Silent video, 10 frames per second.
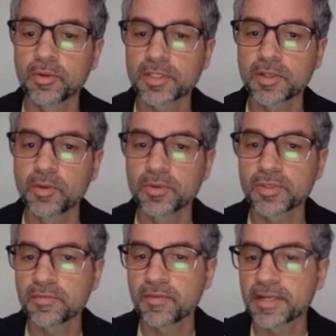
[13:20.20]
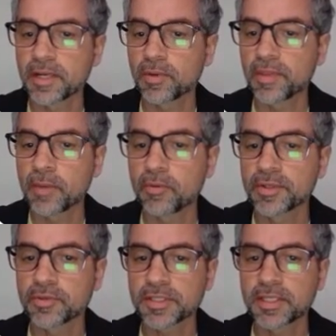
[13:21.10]
schools to find out what they were
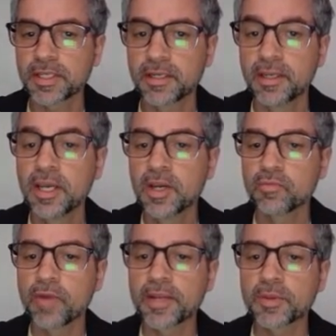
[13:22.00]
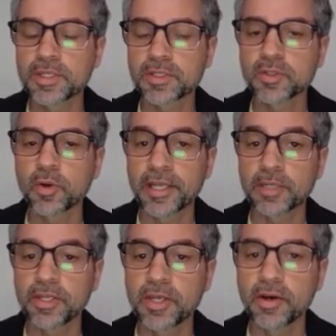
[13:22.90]
interested in, really talking to
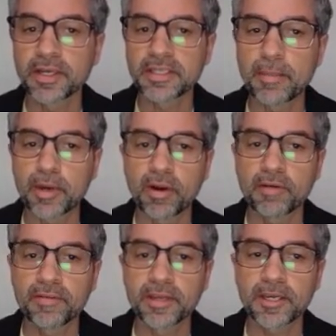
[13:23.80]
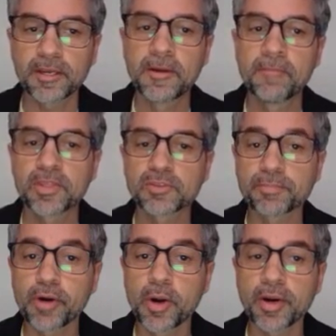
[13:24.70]
a younger demographic. There was a
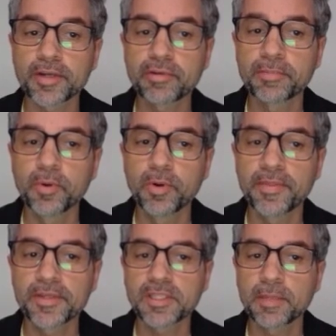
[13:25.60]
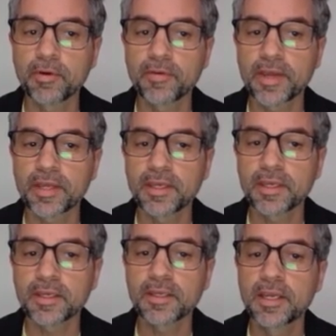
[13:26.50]
progress report in the summer of that
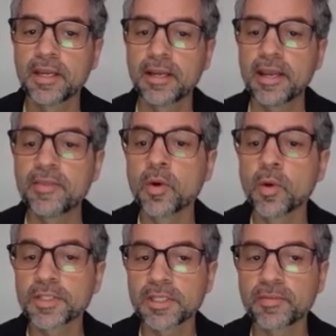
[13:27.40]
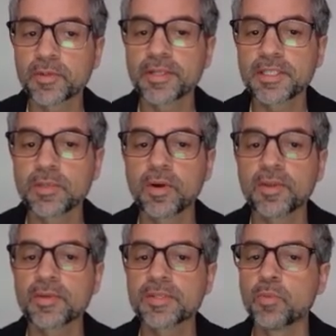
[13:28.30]
year. In the autumn of 21,
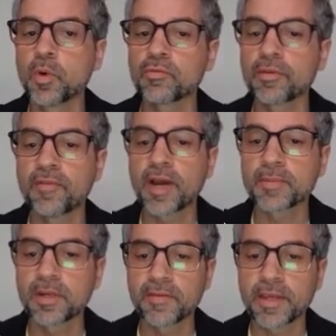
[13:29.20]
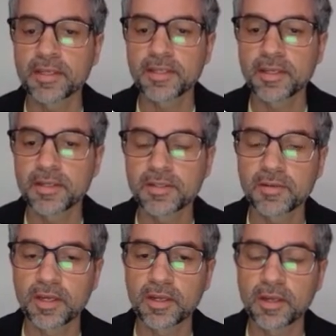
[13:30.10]
there was more refinement of the ideas
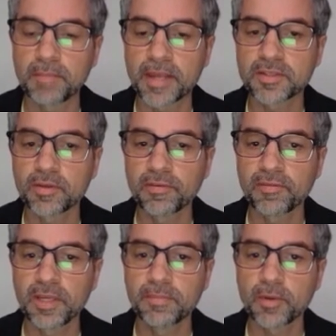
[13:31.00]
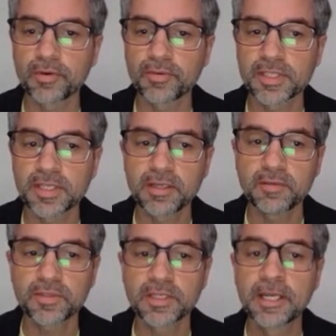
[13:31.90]
and based on the feedback we'd
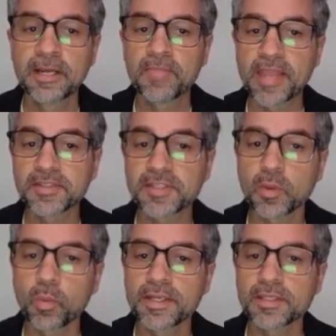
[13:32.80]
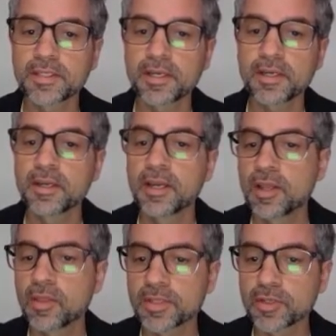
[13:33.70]
received. Into the winter, there
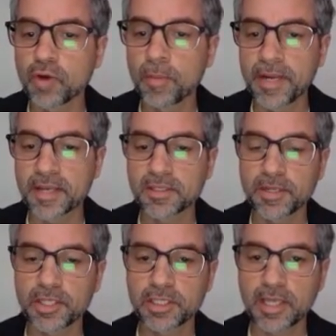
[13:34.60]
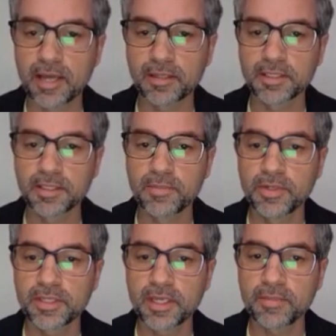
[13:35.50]
was a drop-in exhibition held in the
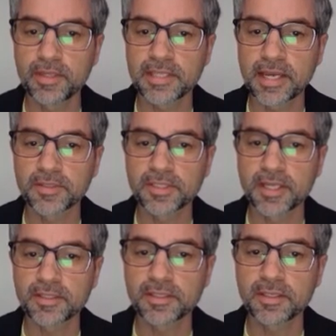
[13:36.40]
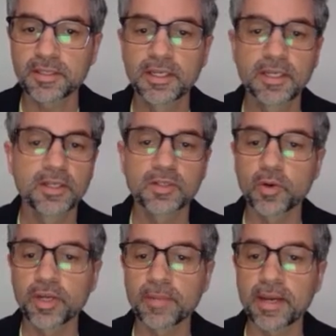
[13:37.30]
museum in the town centre,
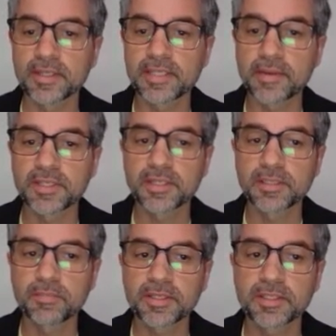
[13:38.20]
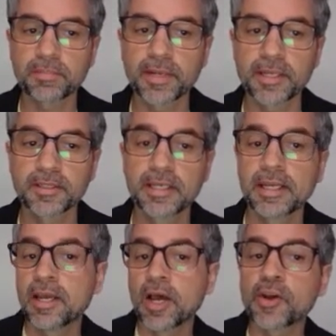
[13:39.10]
talking about the town centre master plan.
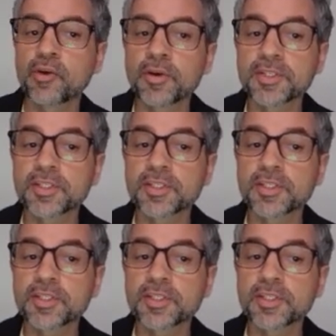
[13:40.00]
Across